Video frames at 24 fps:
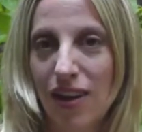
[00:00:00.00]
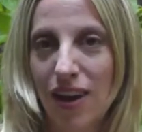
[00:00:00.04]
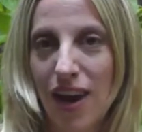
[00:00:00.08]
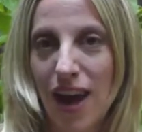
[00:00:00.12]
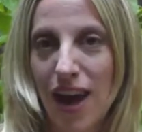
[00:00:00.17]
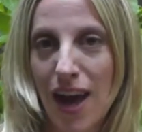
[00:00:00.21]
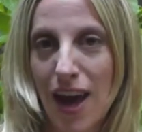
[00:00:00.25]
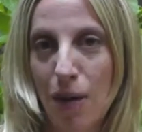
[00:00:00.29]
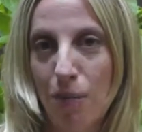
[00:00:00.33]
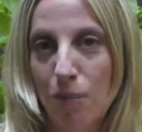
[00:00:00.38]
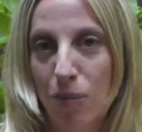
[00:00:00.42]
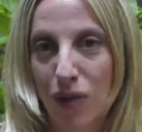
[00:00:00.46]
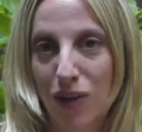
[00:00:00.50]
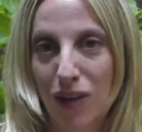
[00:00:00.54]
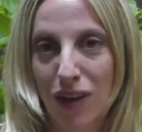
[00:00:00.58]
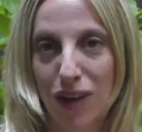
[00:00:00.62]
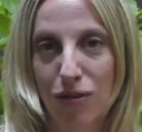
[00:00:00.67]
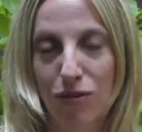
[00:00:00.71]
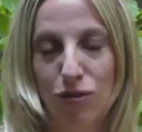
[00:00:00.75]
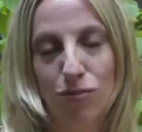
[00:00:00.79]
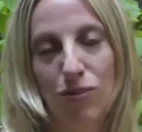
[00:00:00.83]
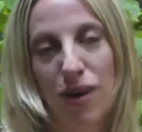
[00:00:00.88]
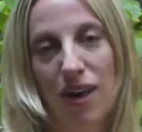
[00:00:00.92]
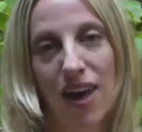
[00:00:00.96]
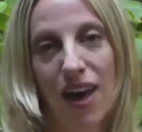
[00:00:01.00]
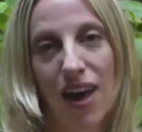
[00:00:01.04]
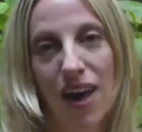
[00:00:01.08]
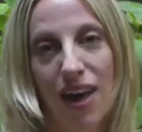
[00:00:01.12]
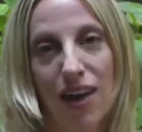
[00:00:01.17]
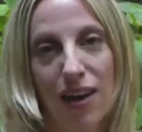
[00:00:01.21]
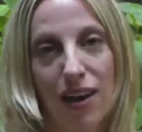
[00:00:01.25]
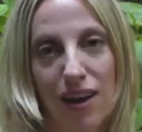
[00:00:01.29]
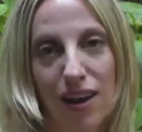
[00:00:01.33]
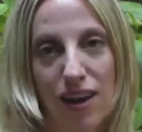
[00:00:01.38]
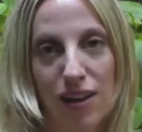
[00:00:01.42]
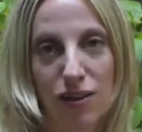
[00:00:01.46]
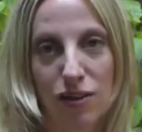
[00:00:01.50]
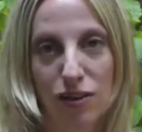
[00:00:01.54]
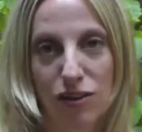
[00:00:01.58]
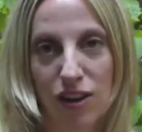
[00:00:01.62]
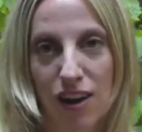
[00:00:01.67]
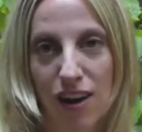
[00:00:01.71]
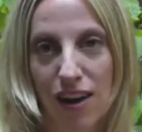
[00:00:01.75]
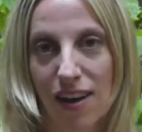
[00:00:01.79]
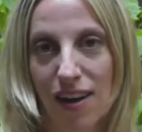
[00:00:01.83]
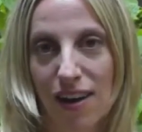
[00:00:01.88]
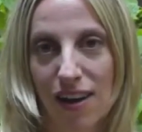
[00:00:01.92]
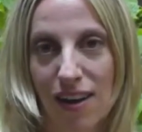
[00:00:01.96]
happily with my head held
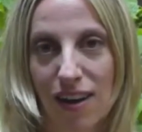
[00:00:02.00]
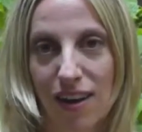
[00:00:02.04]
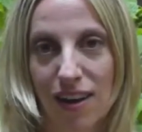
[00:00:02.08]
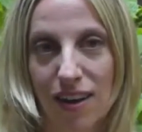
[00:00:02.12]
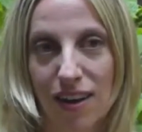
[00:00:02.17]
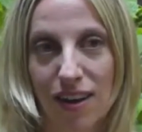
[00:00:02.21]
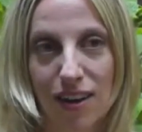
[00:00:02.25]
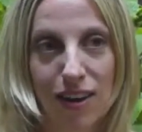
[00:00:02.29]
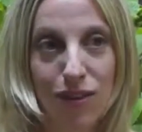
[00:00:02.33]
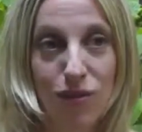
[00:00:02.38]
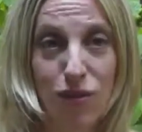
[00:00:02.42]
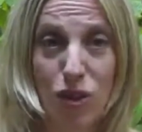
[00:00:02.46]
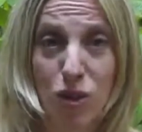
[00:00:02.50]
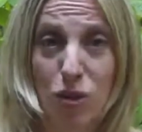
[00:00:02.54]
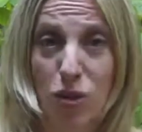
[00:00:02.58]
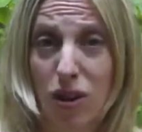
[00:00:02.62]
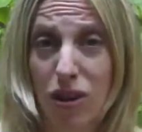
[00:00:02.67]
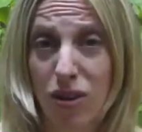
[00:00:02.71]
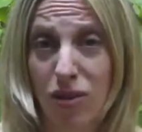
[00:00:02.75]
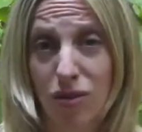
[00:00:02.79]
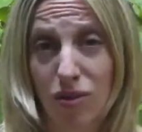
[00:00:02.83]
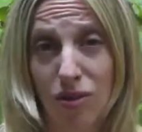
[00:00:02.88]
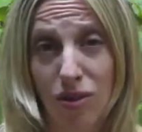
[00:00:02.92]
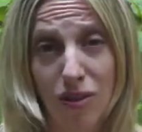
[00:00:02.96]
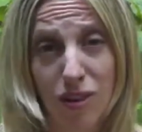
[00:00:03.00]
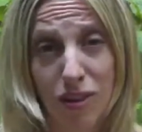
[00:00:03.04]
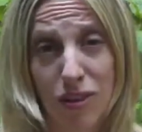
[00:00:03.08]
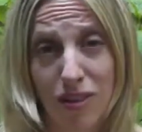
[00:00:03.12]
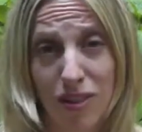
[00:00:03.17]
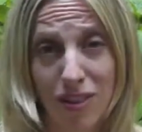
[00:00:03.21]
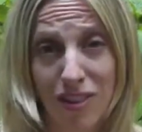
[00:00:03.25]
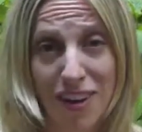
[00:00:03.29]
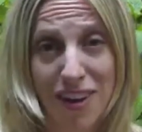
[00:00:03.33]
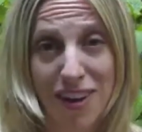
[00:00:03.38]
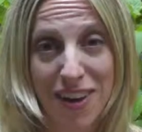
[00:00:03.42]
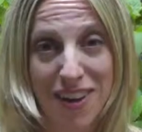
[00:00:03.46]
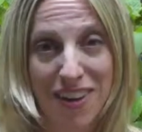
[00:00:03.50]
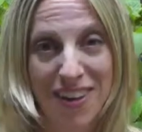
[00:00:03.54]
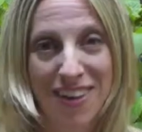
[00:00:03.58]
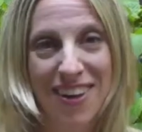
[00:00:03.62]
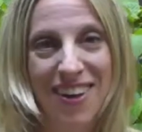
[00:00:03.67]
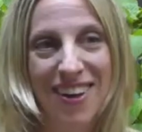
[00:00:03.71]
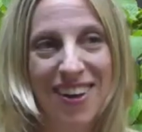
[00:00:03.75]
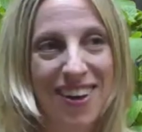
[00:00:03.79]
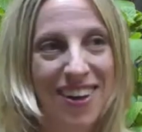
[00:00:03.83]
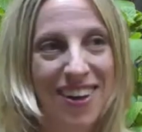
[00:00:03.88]
high, even though I don't look like